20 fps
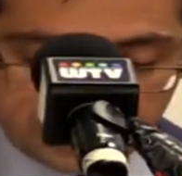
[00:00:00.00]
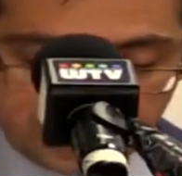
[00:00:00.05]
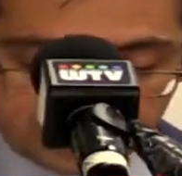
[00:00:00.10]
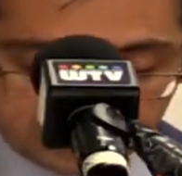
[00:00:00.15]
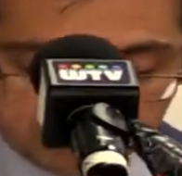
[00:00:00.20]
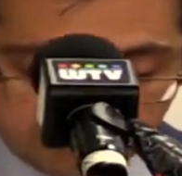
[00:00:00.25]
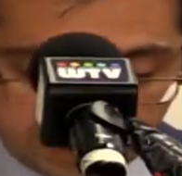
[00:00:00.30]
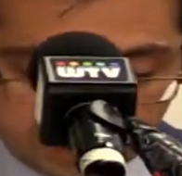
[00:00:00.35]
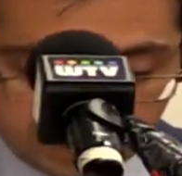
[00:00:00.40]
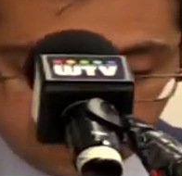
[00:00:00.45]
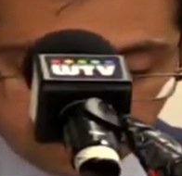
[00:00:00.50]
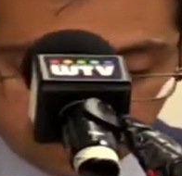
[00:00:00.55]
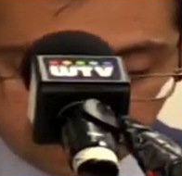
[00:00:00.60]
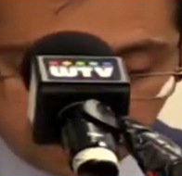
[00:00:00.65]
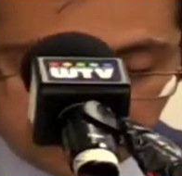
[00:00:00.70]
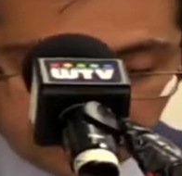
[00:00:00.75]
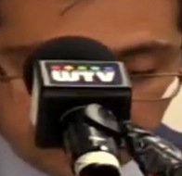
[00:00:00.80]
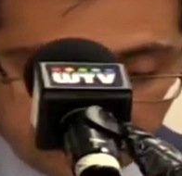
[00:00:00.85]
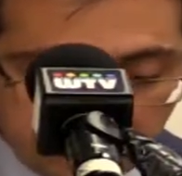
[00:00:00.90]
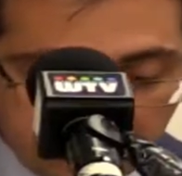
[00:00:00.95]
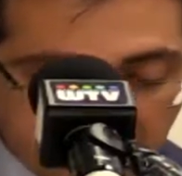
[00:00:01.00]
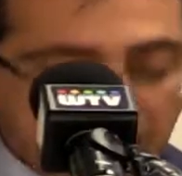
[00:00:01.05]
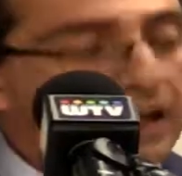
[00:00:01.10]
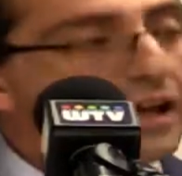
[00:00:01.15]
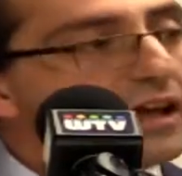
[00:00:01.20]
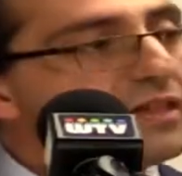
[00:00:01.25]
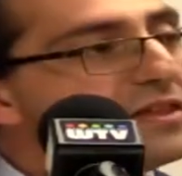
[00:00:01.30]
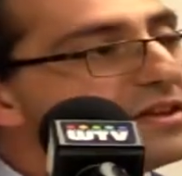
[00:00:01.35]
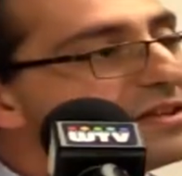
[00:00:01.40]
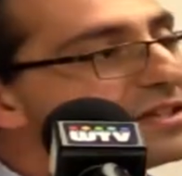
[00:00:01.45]
Wales,
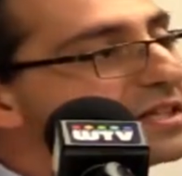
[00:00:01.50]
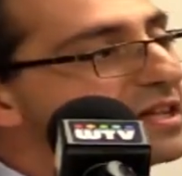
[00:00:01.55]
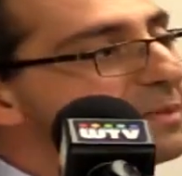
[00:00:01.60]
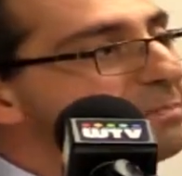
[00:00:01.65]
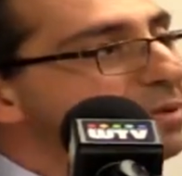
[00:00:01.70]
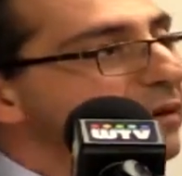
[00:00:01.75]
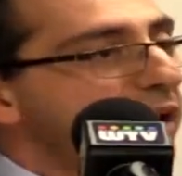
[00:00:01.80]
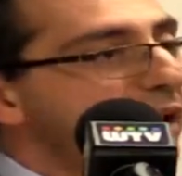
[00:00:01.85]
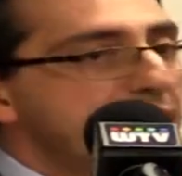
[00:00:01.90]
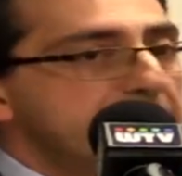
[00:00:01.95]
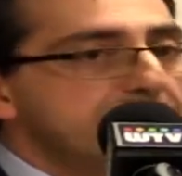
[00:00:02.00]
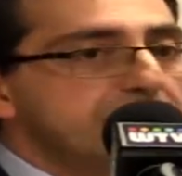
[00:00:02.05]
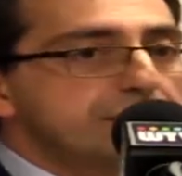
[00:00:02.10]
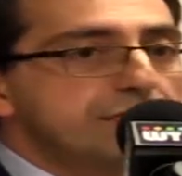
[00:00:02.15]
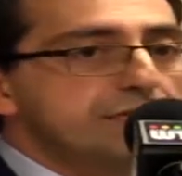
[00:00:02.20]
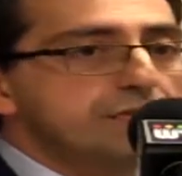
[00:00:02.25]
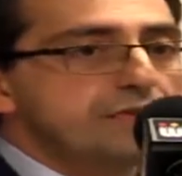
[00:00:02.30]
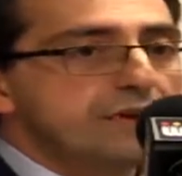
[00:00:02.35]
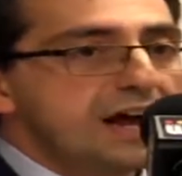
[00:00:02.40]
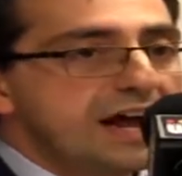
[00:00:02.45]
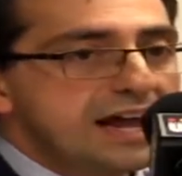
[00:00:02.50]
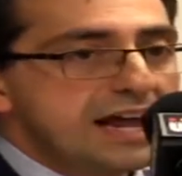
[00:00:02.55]
this is applied through a